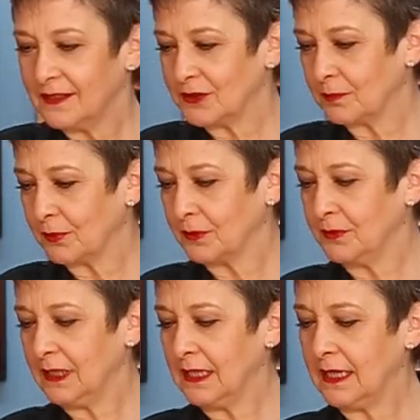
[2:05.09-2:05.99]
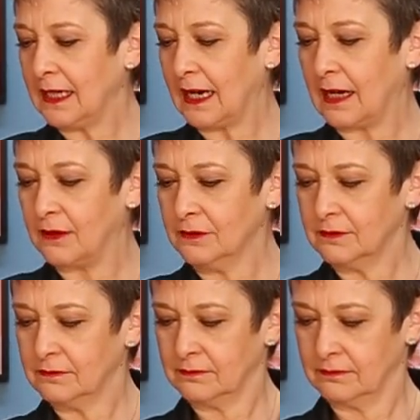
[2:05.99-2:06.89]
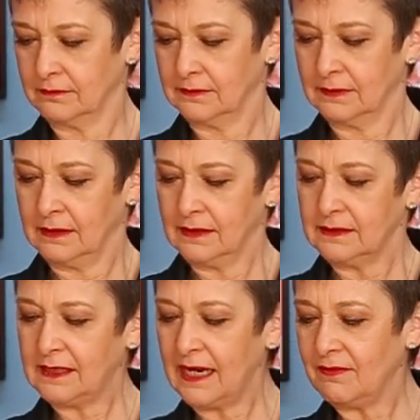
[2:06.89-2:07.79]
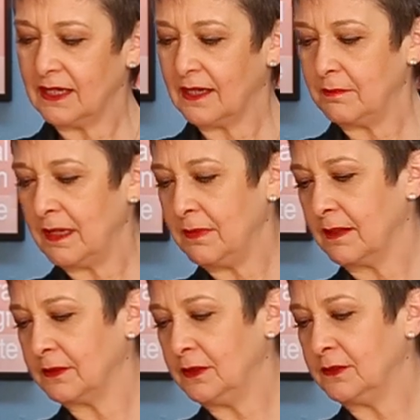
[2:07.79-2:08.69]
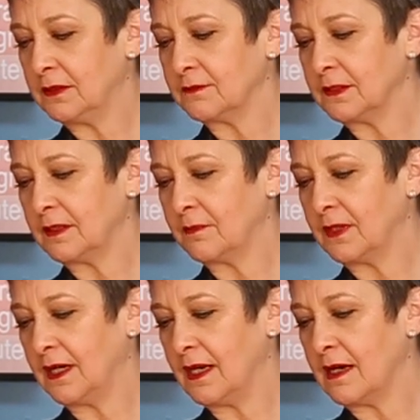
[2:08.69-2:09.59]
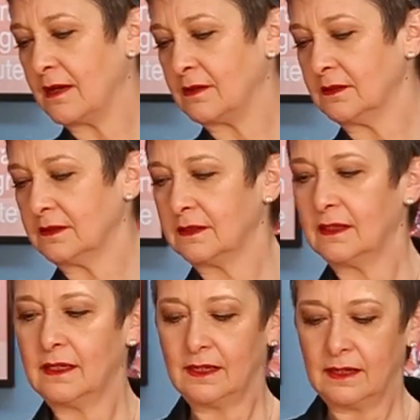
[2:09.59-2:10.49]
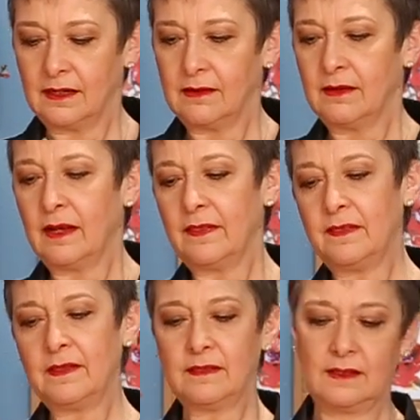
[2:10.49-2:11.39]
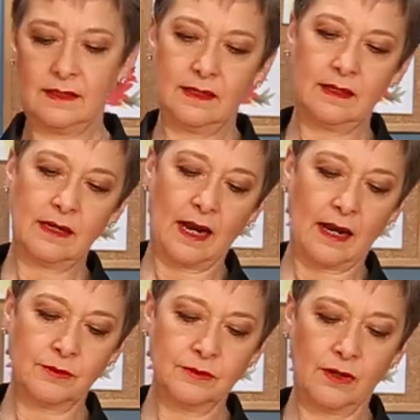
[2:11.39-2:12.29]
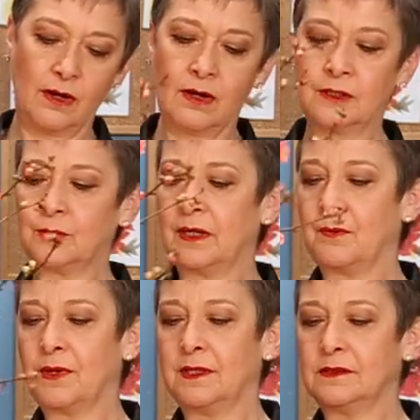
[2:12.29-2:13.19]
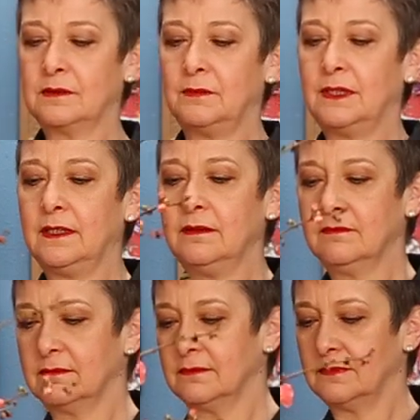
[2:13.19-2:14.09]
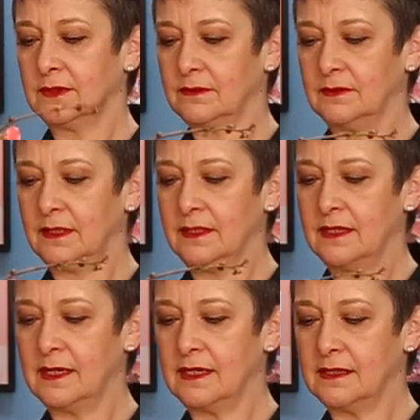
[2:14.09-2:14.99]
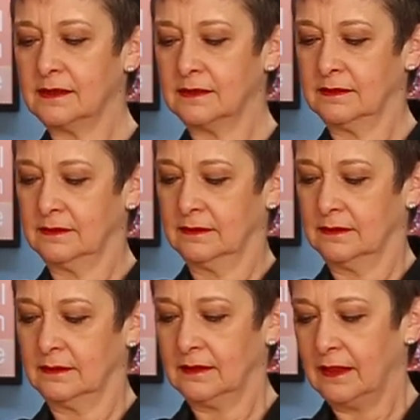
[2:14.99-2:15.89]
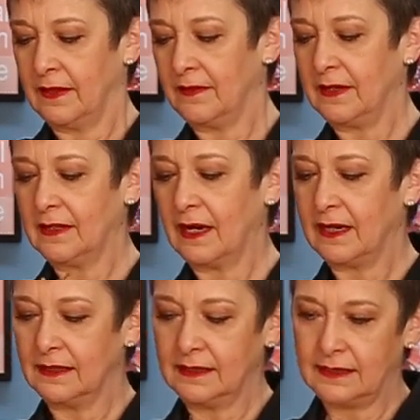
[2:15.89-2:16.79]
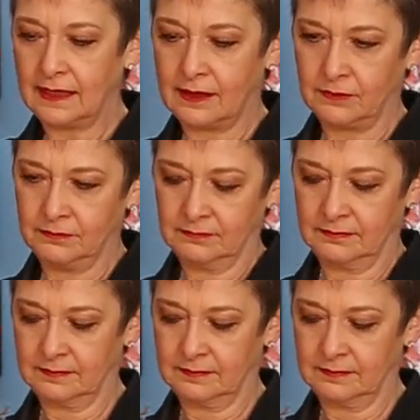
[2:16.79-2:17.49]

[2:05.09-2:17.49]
So pruning it out, saving it. I may be able to use it for something else. And then thinking, how tall do I want it to be? Don't need this. And then cutting it down.